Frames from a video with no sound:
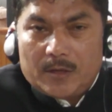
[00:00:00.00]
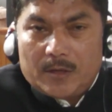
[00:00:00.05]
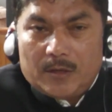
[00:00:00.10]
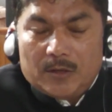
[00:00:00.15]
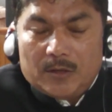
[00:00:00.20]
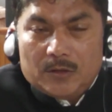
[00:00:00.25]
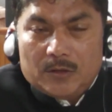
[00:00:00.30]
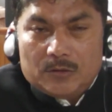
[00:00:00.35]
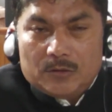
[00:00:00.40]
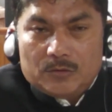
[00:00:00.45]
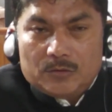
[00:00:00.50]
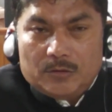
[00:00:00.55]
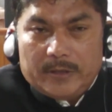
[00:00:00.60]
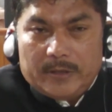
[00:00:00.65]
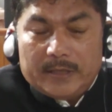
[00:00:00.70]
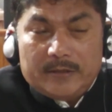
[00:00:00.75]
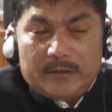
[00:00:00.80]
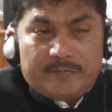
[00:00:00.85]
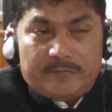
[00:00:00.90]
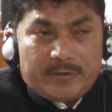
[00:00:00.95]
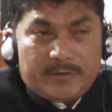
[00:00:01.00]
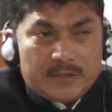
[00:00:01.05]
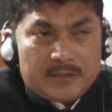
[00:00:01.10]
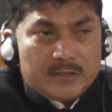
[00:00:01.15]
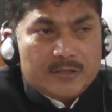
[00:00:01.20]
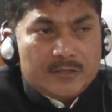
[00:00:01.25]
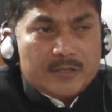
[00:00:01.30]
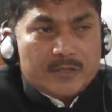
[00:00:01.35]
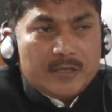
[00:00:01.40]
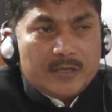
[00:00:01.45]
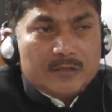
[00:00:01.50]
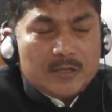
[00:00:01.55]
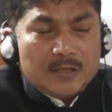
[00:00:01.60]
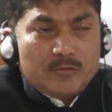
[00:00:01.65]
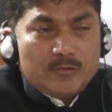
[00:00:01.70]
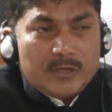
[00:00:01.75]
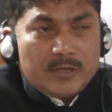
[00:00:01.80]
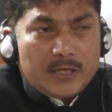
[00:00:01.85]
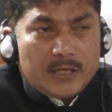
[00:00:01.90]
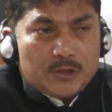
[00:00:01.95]
So at the first instance, I would
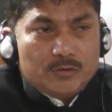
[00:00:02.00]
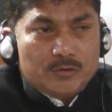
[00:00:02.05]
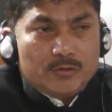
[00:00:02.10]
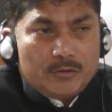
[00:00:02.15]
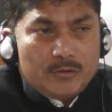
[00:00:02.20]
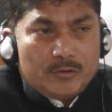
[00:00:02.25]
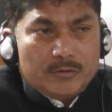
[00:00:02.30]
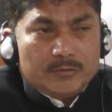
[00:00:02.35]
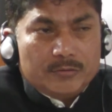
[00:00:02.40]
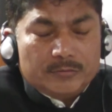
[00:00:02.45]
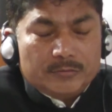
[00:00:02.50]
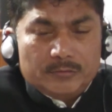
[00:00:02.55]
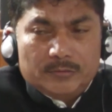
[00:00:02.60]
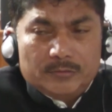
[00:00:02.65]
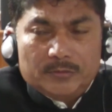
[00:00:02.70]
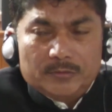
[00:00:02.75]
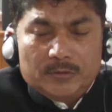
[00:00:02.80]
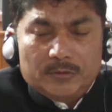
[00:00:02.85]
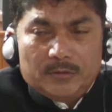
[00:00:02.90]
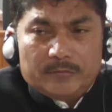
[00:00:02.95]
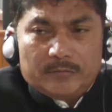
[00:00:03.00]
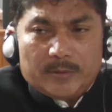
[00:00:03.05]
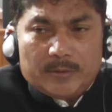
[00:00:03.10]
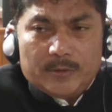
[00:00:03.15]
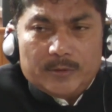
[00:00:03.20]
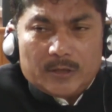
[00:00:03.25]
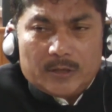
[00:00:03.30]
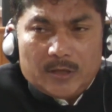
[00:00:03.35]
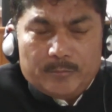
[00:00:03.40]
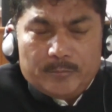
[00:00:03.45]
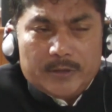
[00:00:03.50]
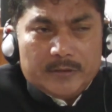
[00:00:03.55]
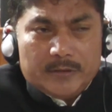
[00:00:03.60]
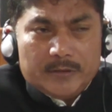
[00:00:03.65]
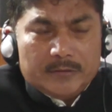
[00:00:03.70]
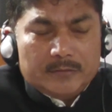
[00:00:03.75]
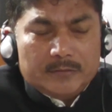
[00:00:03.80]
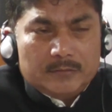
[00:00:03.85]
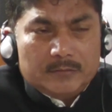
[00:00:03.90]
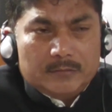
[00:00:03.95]
like to know from the government
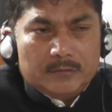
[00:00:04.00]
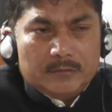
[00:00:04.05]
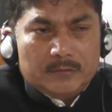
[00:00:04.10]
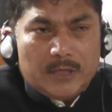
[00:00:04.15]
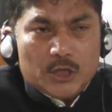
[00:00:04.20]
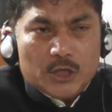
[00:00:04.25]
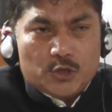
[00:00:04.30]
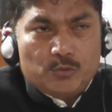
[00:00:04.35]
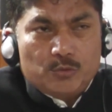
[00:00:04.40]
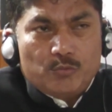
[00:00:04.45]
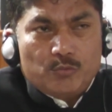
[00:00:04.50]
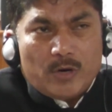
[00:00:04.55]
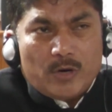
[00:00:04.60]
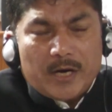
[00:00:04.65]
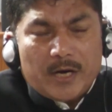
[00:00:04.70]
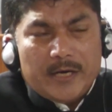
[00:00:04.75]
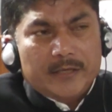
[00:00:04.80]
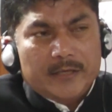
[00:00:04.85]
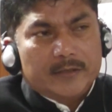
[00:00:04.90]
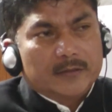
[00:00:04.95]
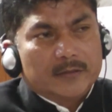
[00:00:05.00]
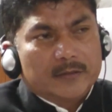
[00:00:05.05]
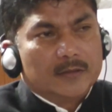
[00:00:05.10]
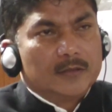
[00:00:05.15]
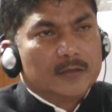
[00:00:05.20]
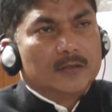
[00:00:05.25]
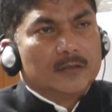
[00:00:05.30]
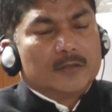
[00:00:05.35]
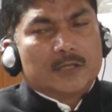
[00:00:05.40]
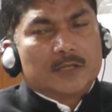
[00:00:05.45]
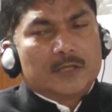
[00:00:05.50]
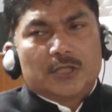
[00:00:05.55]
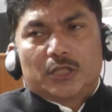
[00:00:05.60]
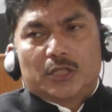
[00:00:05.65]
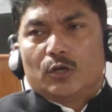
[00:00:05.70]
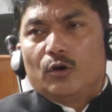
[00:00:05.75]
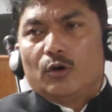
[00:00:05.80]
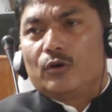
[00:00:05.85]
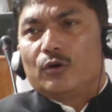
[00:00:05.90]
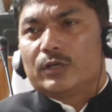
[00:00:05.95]
as to why such a
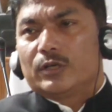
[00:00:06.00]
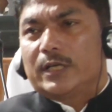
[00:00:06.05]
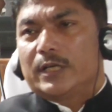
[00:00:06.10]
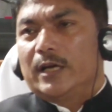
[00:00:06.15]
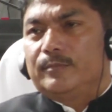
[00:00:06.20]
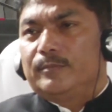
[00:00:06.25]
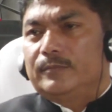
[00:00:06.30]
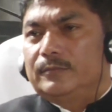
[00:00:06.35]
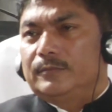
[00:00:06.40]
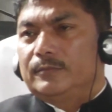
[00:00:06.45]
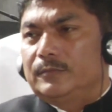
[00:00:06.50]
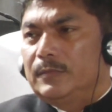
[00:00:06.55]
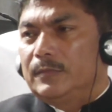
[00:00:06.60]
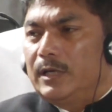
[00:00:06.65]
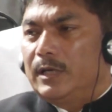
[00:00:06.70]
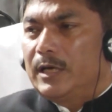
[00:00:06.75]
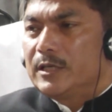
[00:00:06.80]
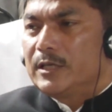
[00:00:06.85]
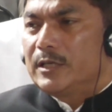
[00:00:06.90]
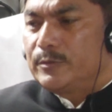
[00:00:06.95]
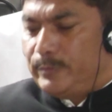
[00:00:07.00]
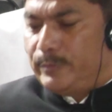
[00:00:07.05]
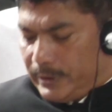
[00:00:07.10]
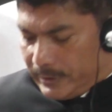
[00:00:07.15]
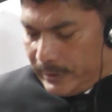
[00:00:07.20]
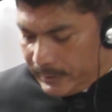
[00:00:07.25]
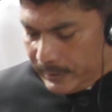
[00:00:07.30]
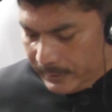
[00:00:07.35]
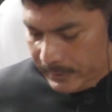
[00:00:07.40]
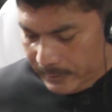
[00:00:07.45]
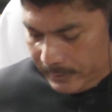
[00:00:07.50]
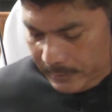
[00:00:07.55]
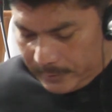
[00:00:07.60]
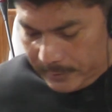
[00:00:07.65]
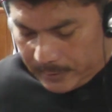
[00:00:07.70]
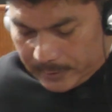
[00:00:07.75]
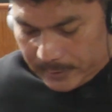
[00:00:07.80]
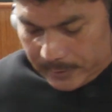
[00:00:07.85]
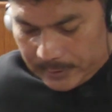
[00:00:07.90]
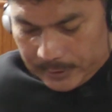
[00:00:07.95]
long time has been
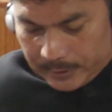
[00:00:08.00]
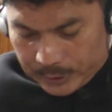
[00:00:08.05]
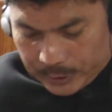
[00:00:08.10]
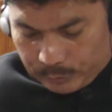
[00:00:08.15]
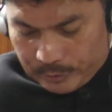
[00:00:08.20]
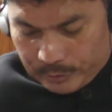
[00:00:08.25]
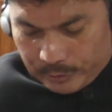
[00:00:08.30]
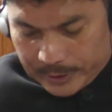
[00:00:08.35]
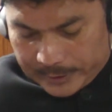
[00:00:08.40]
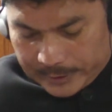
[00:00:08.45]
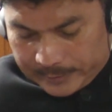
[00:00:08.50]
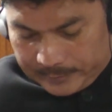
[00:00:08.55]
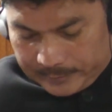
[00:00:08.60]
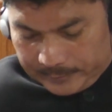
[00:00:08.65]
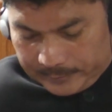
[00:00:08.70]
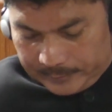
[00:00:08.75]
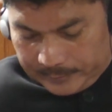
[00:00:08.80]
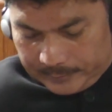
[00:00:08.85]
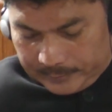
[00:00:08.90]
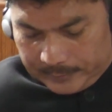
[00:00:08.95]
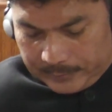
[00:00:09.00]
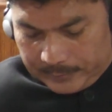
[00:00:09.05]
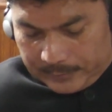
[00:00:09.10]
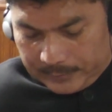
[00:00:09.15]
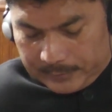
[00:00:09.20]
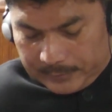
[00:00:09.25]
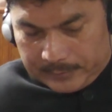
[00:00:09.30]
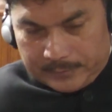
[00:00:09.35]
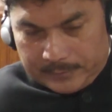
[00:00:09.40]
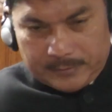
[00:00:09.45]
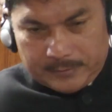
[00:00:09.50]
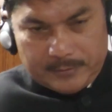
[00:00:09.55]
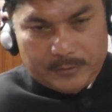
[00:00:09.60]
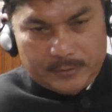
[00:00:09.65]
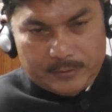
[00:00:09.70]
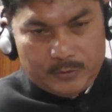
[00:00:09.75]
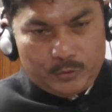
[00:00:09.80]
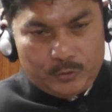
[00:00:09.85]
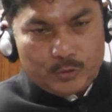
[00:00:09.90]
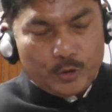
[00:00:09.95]
required
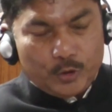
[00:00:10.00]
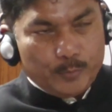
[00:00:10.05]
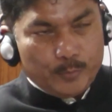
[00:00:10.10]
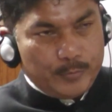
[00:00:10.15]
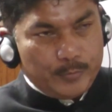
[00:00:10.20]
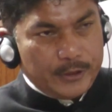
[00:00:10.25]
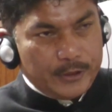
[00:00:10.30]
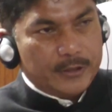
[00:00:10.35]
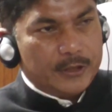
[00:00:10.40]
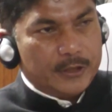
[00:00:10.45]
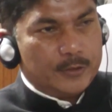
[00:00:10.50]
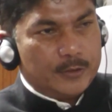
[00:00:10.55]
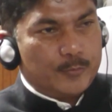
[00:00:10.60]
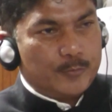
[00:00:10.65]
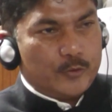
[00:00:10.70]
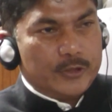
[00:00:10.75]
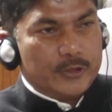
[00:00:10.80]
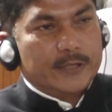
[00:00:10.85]
to complete this project.